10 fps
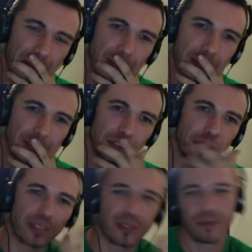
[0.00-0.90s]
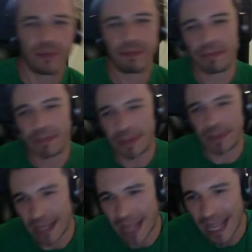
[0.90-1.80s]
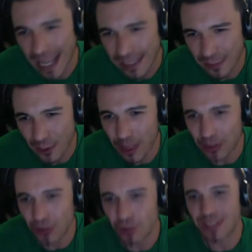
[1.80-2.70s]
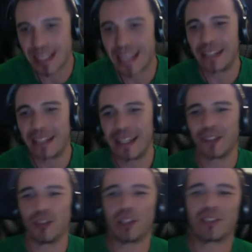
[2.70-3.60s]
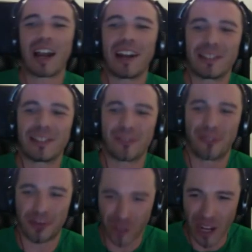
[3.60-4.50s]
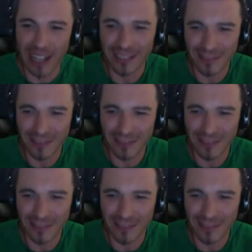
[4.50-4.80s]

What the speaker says: your I guess from what you say that you are tired from trying